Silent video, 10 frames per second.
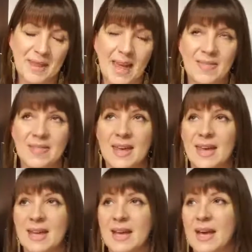And
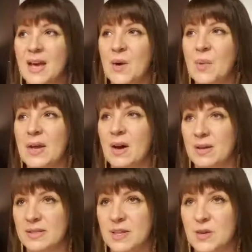then we
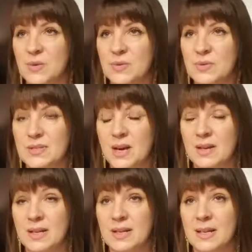also
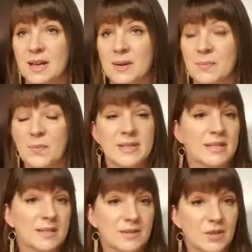started, um, we
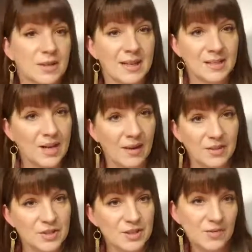did 30 day
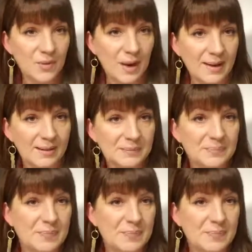challenges for a while.